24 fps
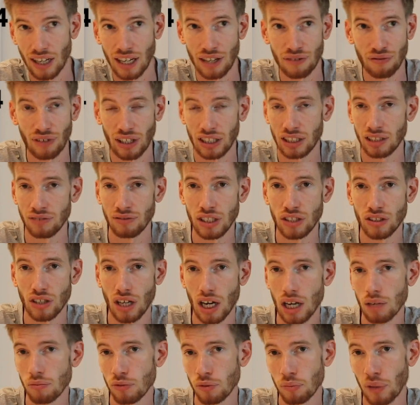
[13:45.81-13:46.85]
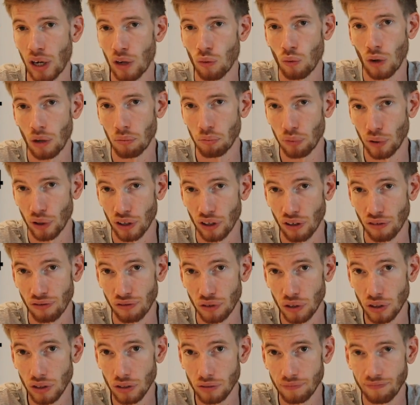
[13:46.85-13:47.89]
I effectively times by
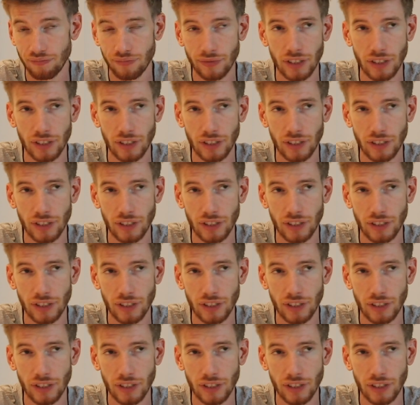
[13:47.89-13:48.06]
1.04.